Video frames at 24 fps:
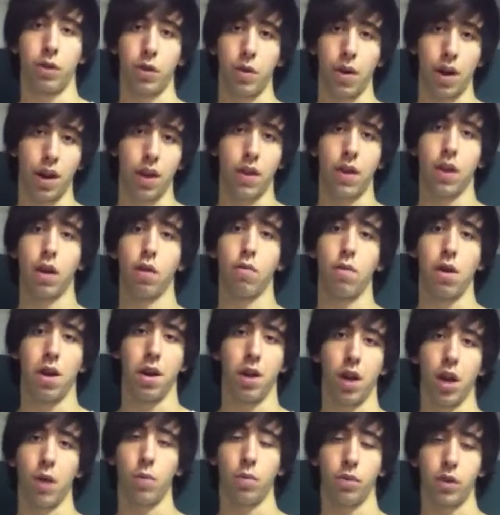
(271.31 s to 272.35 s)
so anything Grey
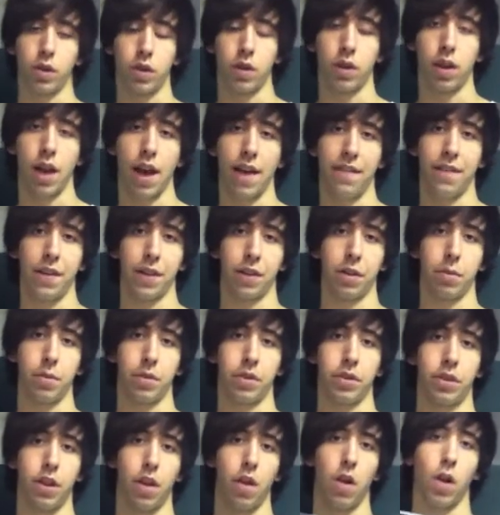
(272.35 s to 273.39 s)
Knight will just laugh at them
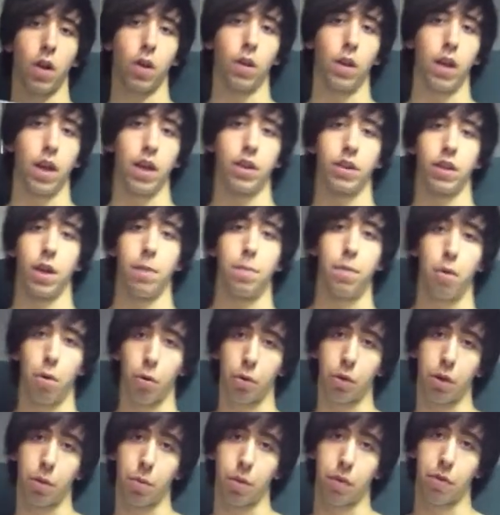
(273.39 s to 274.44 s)
hysterically as they
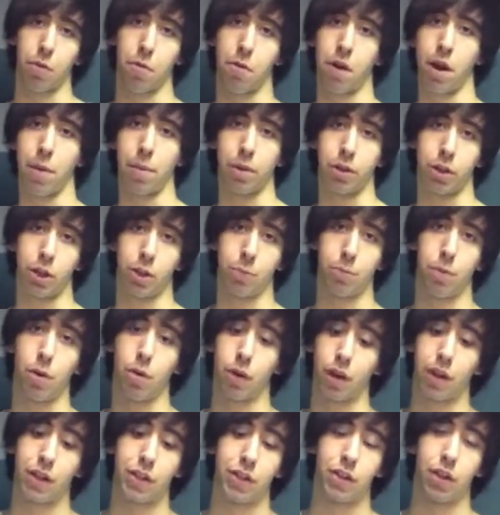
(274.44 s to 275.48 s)
poke them with their Nemesis
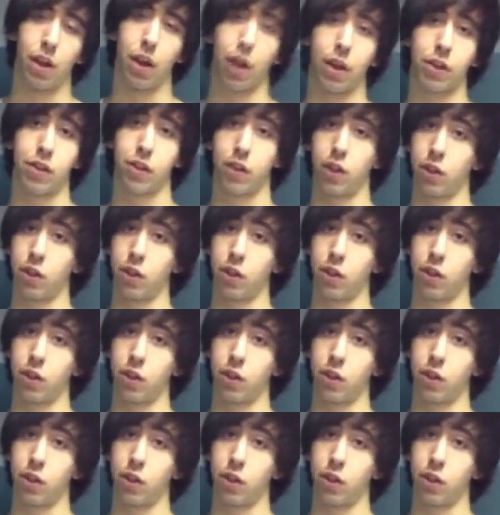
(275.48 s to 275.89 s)
Pokey Sticks,